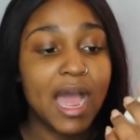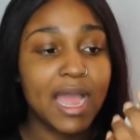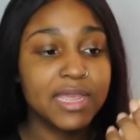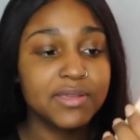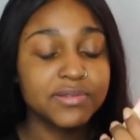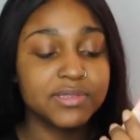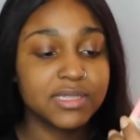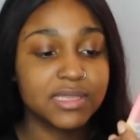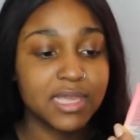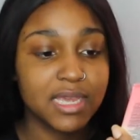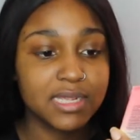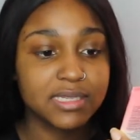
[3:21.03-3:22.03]
I use
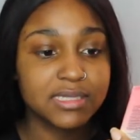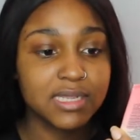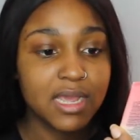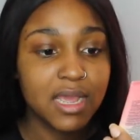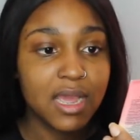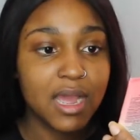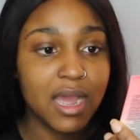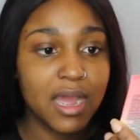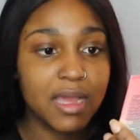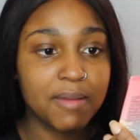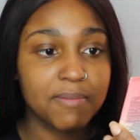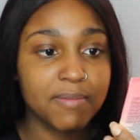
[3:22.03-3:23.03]
this
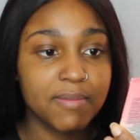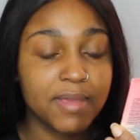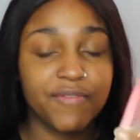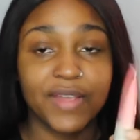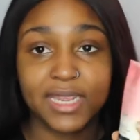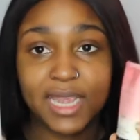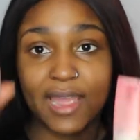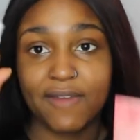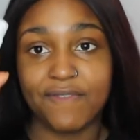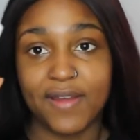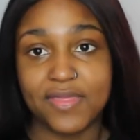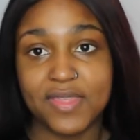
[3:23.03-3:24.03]
if I
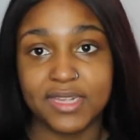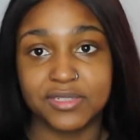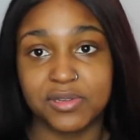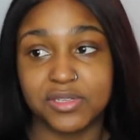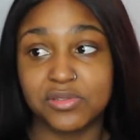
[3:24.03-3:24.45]
can't find this one.